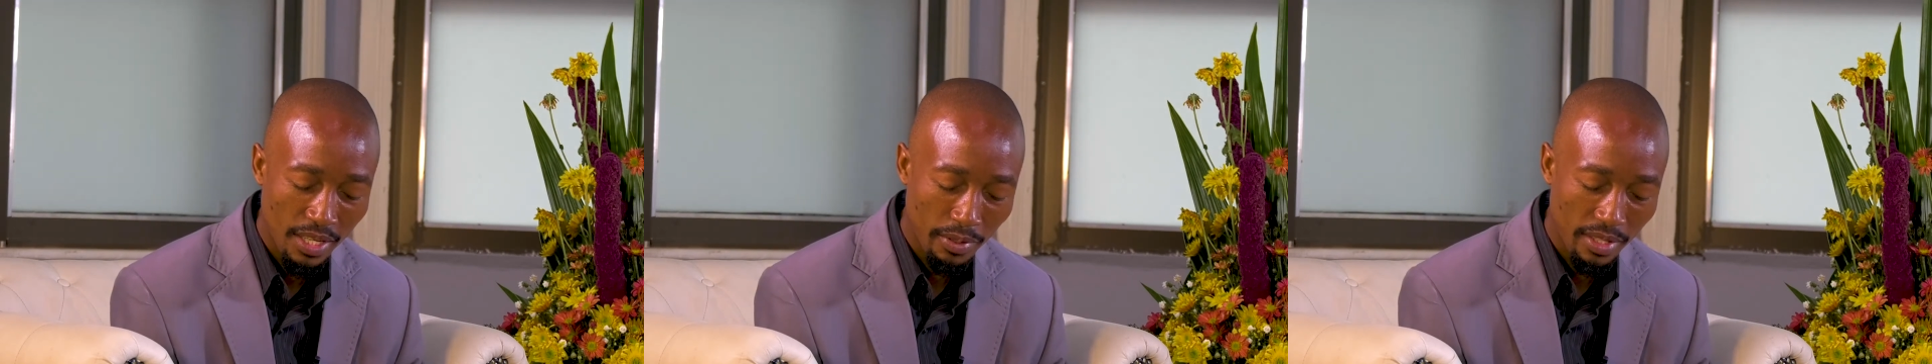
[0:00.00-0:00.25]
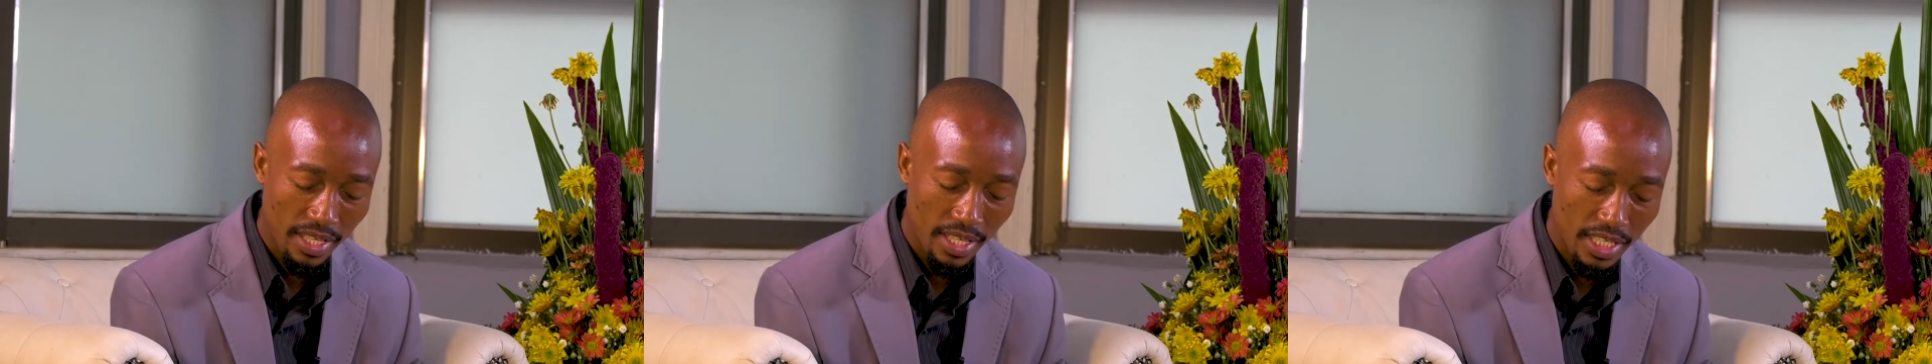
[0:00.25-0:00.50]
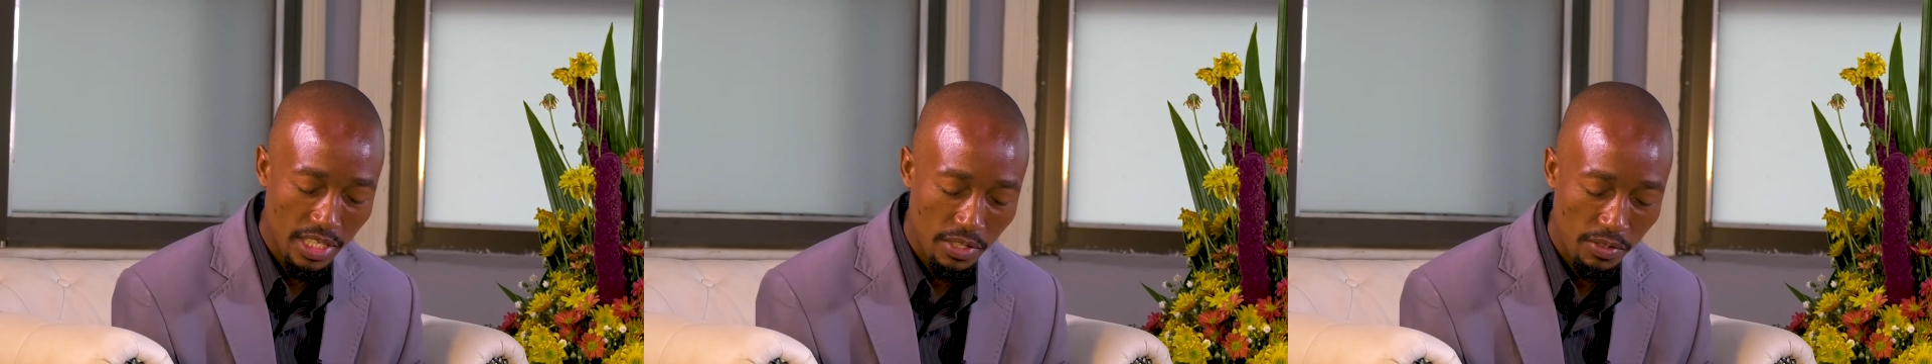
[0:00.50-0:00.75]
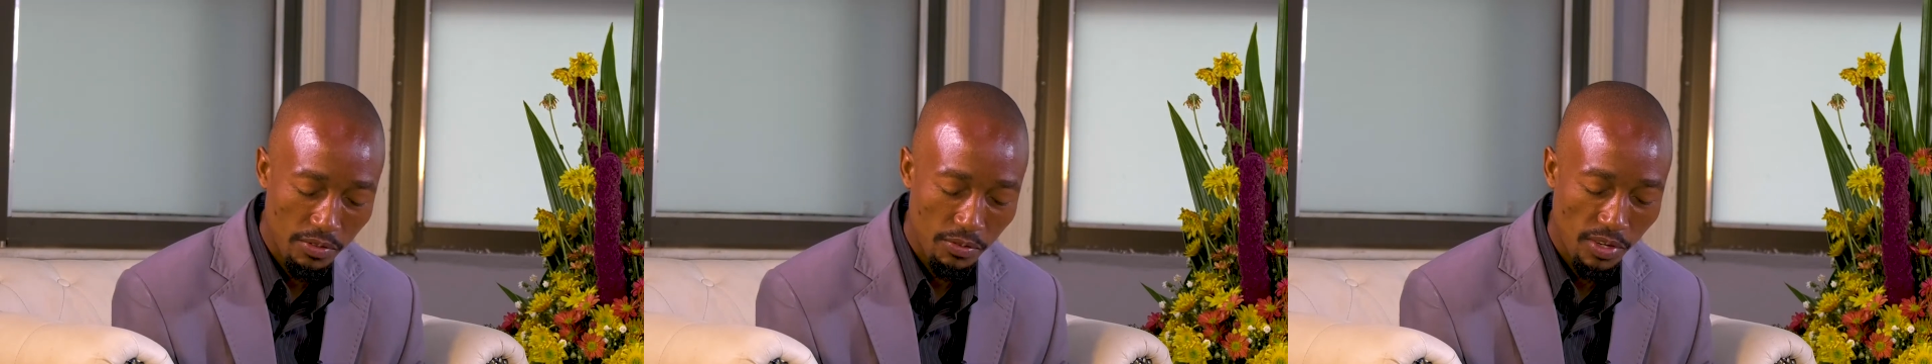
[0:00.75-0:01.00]
We thank
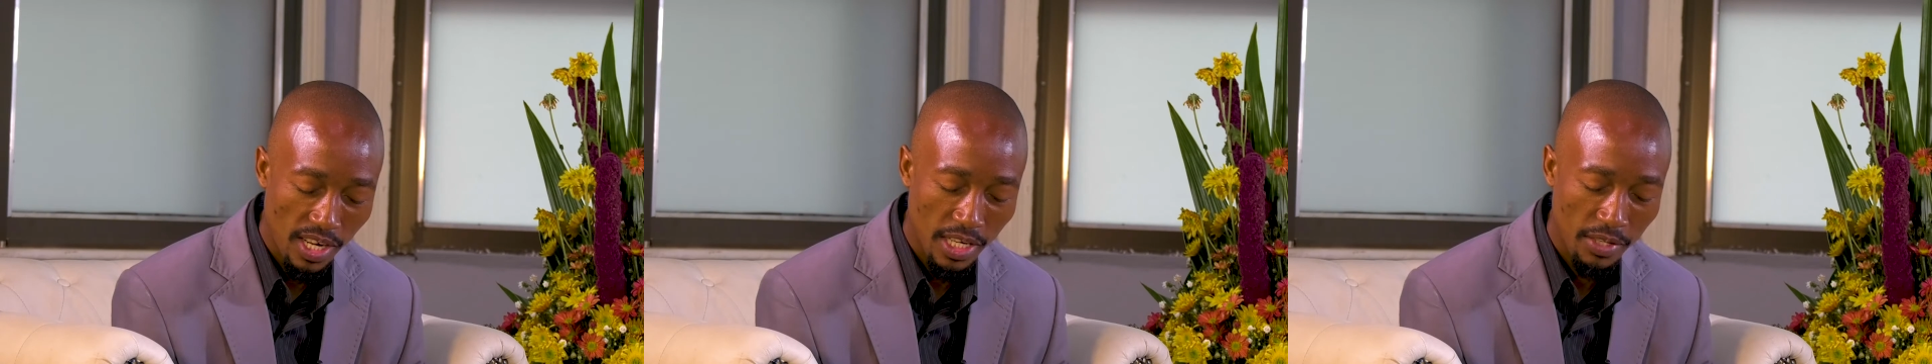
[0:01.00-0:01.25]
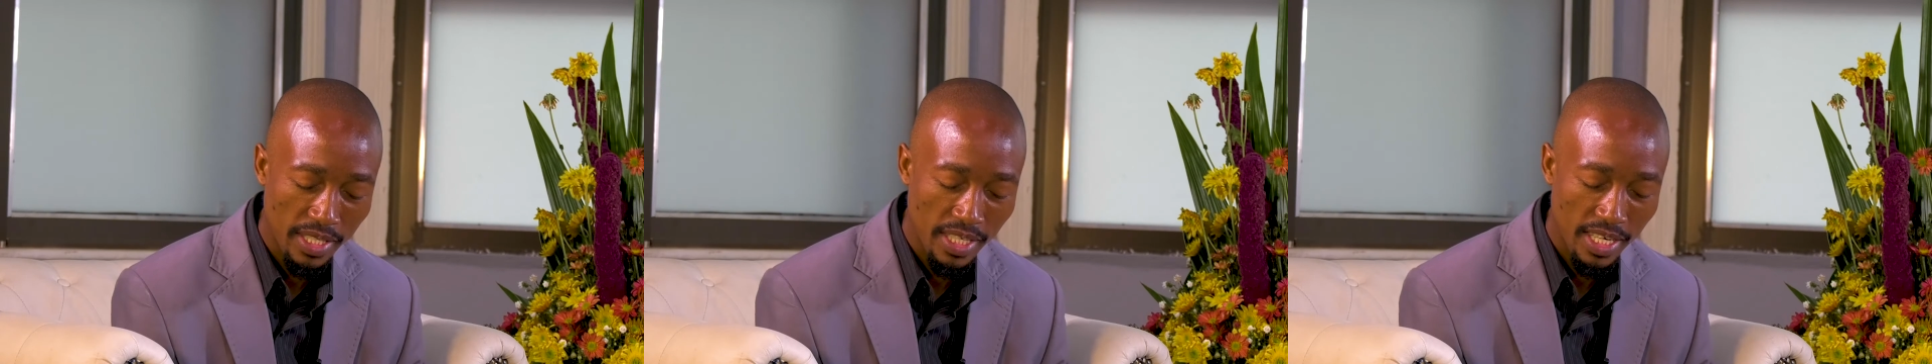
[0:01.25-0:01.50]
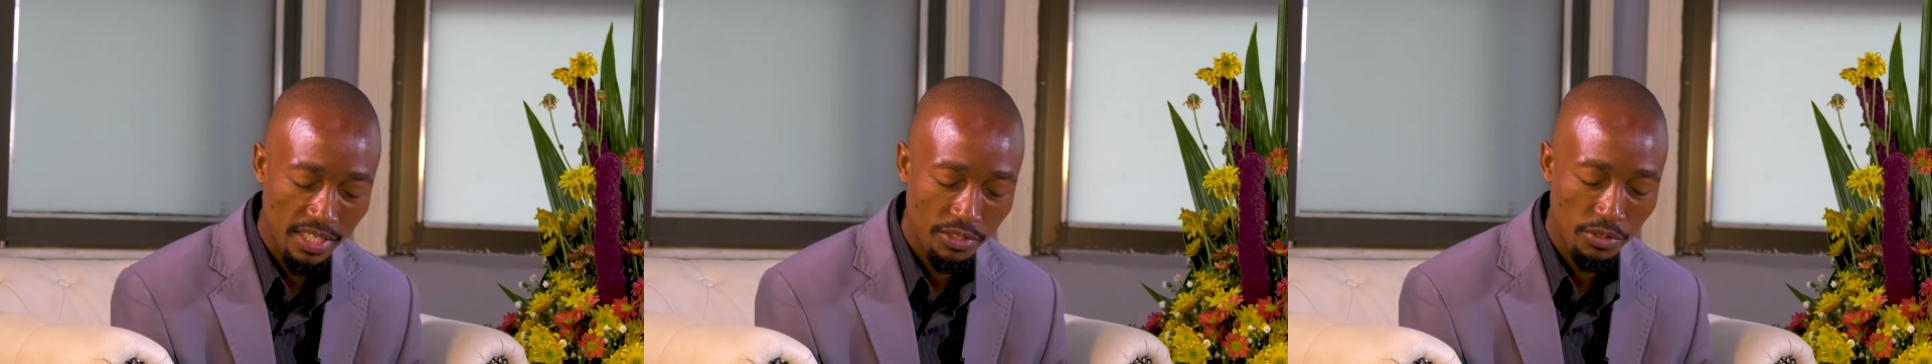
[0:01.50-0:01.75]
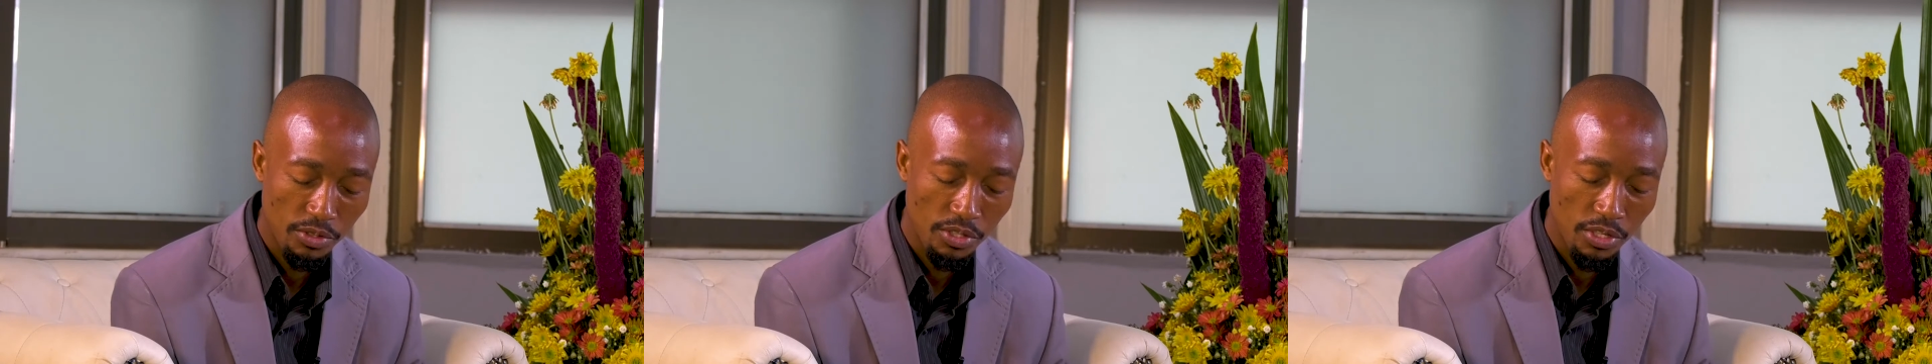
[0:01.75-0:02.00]
you for allowing us
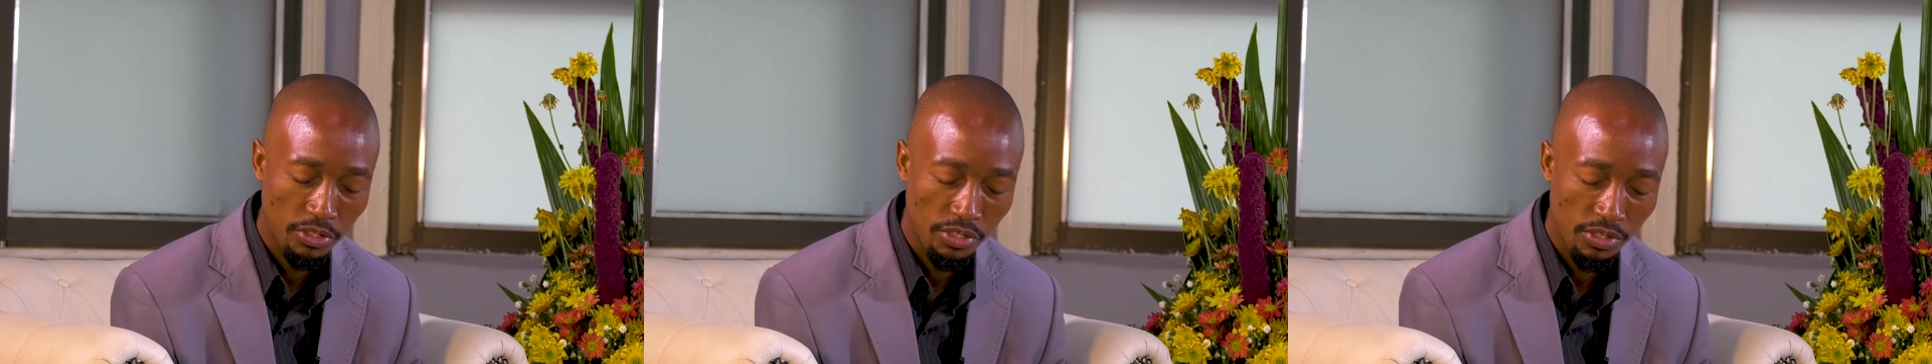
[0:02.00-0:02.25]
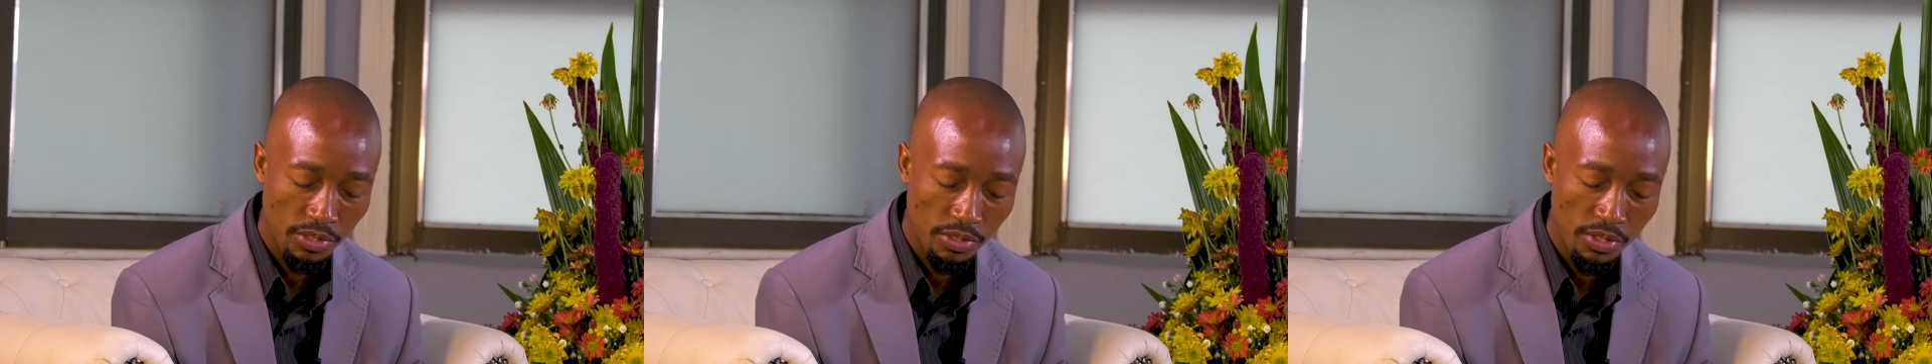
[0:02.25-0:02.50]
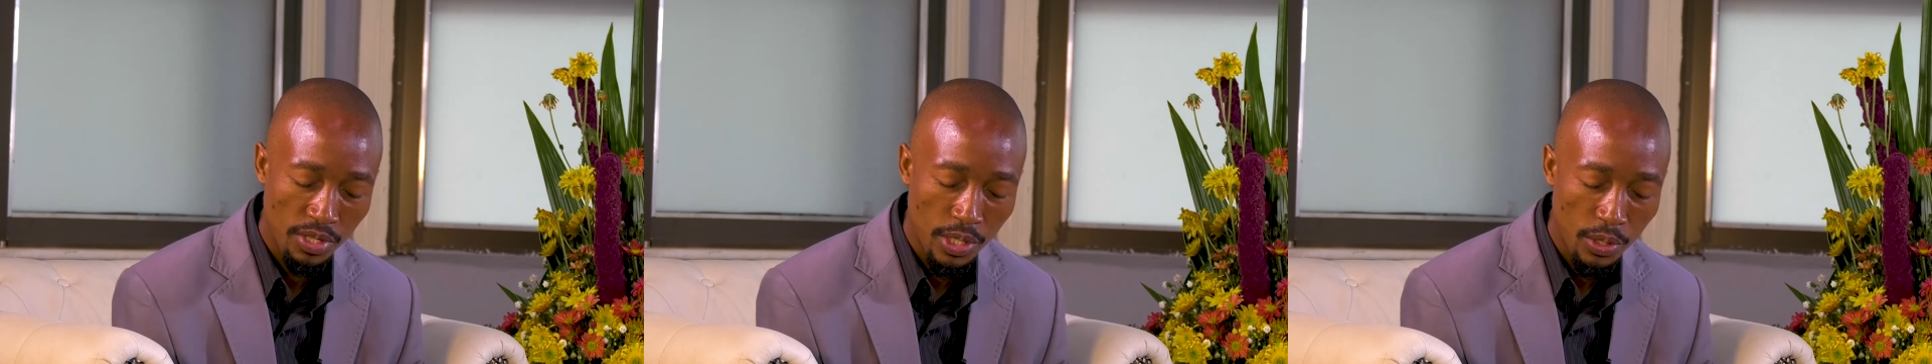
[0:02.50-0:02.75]
to talk to you.